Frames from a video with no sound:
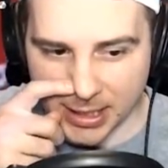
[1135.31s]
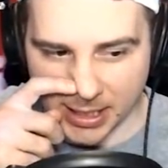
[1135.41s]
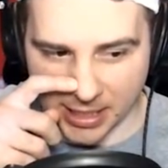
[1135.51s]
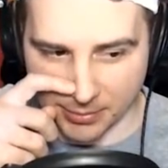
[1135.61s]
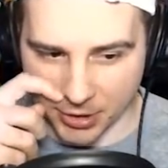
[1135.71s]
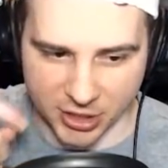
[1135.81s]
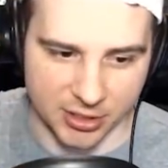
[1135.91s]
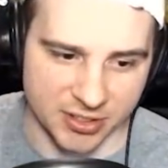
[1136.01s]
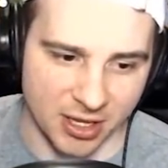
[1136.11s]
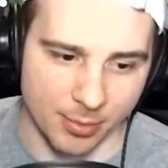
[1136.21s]
And
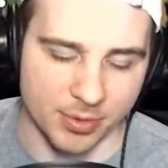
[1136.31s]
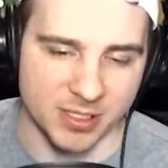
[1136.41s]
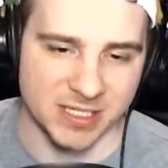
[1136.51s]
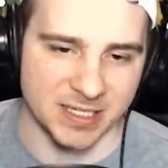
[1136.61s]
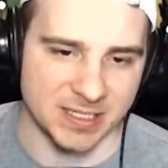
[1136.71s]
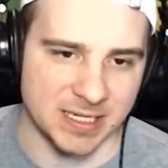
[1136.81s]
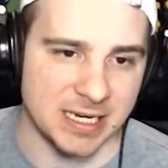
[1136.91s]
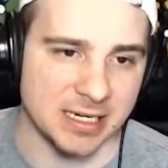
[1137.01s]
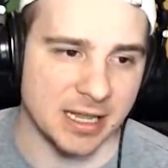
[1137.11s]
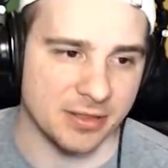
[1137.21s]
Michigan's up
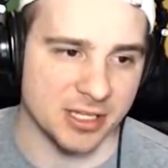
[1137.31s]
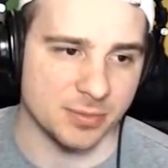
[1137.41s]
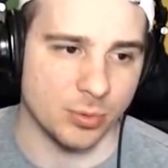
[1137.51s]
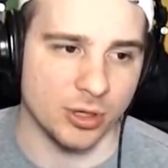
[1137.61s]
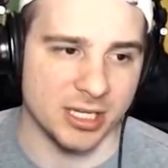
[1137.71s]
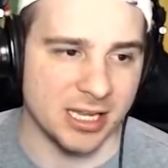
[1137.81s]
16 at this point.